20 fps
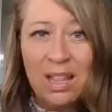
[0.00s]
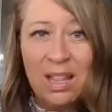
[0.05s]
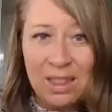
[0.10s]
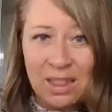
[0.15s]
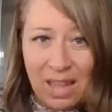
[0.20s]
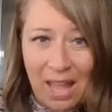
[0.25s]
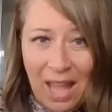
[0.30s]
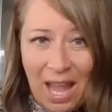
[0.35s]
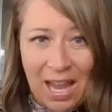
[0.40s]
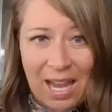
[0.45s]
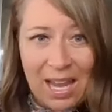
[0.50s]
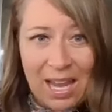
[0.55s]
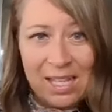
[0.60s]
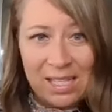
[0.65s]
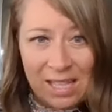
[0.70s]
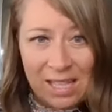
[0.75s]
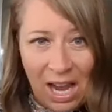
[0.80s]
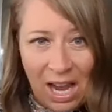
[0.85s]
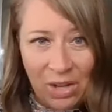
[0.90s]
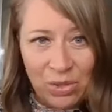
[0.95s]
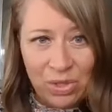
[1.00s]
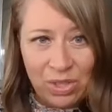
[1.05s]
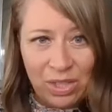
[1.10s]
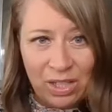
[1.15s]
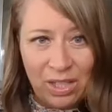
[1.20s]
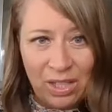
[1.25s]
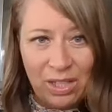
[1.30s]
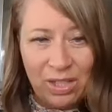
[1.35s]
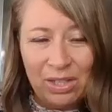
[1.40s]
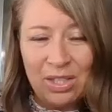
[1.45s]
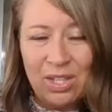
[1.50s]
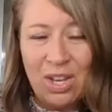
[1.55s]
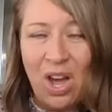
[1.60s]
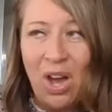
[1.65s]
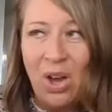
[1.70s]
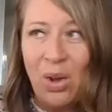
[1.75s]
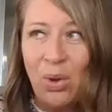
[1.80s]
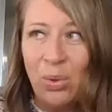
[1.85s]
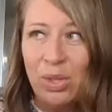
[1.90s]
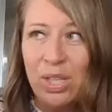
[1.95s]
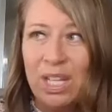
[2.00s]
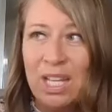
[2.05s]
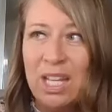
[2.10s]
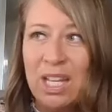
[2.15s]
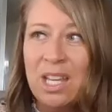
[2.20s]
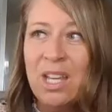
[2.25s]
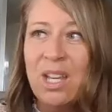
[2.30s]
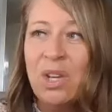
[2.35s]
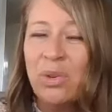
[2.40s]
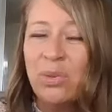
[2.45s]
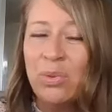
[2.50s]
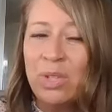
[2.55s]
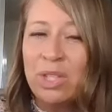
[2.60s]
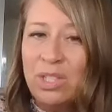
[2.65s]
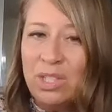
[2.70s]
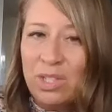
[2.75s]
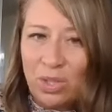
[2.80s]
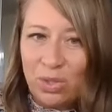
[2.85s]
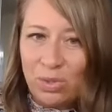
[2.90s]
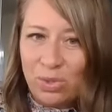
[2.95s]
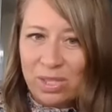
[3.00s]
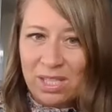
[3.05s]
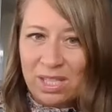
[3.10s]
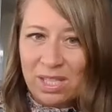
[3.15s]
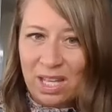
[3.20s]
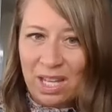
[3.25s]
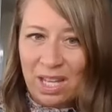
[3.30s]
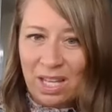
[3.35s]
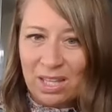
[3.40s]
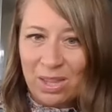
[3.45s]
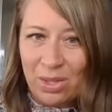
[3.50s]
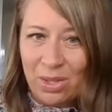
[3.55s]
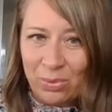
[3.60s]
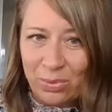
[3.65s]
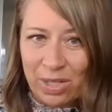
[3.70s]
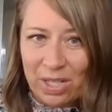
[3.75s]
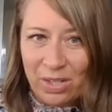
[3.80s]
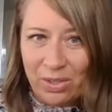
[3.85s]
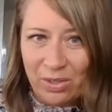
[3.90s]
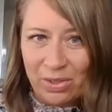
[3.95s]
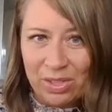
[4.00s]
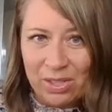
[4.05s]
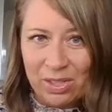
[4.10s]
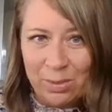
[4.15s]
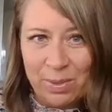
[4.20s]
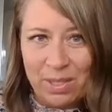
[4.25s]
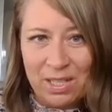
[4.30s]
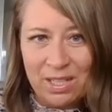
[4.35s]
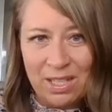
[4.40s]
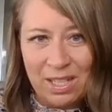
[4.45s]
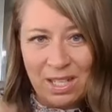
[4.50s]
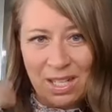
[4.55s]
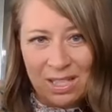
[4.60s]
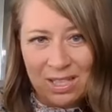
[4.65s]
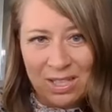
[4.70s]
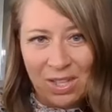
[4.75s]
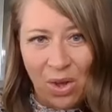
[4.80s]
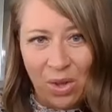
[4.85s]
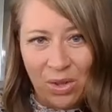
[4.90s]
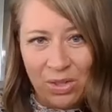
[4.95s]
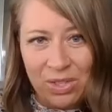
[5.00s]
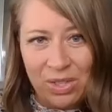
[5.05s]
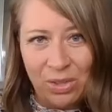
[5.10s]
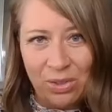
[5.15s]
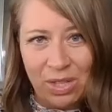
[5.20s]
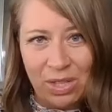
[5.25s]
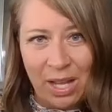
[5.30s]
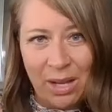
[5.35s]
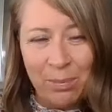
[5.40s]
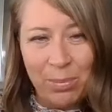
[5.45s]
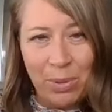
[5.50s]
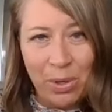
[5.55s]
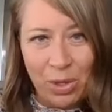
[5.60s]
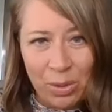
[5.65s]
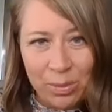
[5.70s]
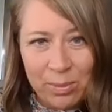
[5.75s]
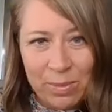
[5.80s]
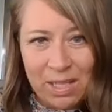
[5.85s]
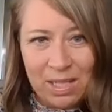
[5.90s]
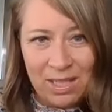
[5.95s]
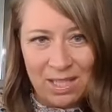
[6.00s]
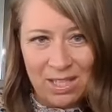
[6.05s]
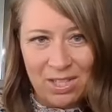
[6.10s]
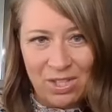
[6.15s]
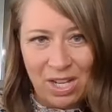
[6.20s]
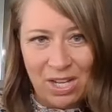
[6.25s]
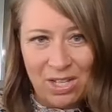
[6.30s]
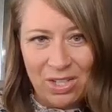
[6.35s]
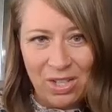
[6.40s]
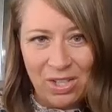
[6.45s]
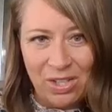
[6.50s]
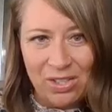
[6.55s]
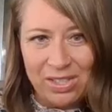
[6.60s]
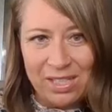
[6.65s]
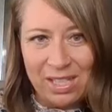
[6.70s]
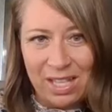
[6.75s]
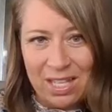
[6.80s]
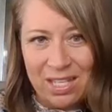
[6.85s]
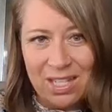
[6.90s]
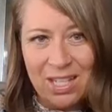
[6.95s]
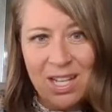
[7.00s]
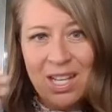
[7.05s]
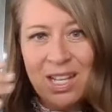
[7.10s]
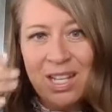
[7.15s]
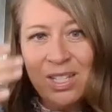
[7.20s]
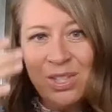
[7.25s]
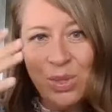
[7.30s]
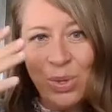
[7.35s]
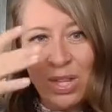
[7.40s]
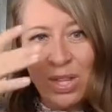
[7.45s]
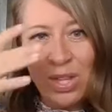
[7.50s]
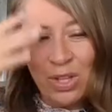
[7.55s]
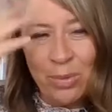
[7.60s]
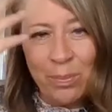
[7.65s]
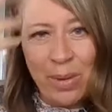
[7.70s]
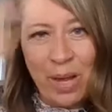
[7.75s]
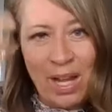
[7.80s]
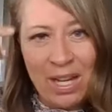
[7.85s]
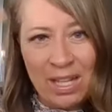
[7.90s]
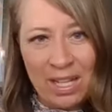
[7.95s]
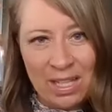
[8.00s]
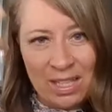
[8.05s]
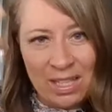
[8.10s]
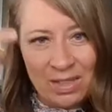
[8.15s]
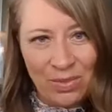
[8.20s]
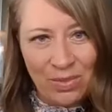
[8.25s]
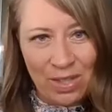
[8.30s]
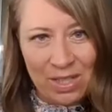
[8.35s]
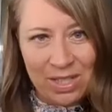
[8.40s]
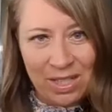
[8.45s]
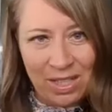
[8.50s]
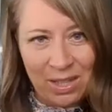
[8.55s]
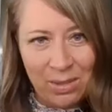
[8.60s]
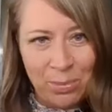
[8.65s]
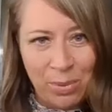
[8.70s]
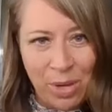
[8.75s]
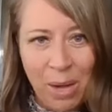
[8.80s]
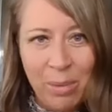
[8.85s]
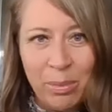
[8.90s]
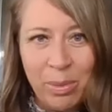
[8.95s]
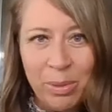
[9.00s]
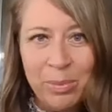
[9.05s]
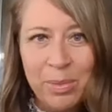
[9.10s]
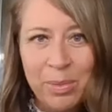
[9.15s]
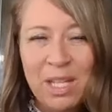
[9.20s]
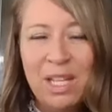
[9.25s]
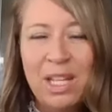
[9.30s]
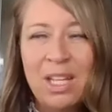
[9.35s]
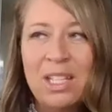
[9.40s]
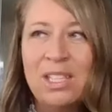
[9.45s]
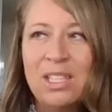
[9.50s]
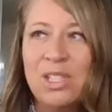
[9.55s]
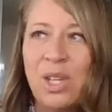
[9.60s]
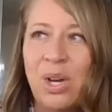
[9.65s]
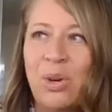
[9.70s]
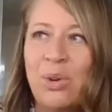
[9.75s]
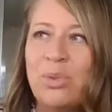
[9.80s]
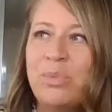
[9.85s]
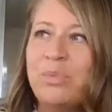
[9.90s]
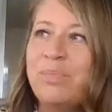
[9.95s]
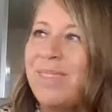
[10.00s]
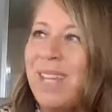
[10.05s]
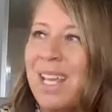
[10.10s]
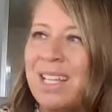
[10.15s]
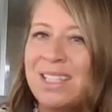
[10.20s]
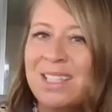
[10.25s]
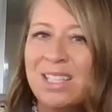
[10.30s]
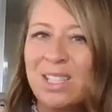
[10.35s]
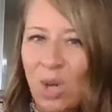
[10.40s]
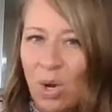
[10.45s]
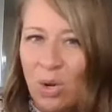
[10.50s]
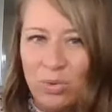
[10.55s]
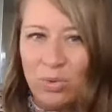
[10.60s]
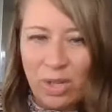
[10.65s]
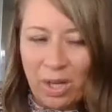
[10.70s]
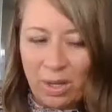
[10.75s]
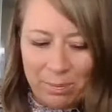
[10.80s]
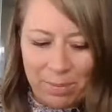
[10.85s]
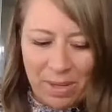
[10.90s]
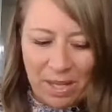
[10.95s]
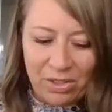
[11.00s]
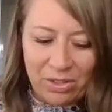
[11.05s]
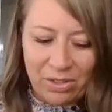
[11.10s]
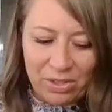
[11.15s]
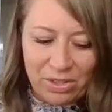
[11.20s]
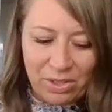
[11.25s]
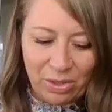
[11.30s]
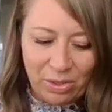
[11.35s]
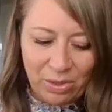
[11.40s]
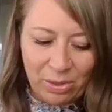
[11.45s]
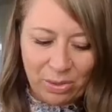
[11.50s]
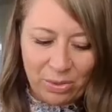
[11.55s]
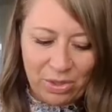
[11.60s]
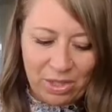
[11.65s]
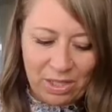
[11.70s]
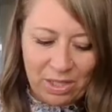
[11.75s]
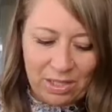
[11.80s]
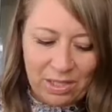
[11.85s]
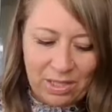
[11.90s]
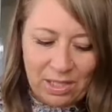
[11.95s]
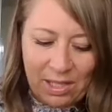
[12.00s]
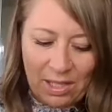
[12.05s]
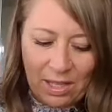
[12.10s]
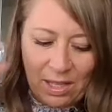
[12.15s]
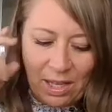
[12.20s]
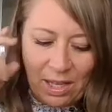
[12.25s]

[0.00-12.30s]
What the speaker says: Light is actually not only reducing the wrinkles, but it is also like permanently changing your skin so that your body is fixing the problem. So it's an overall better solution.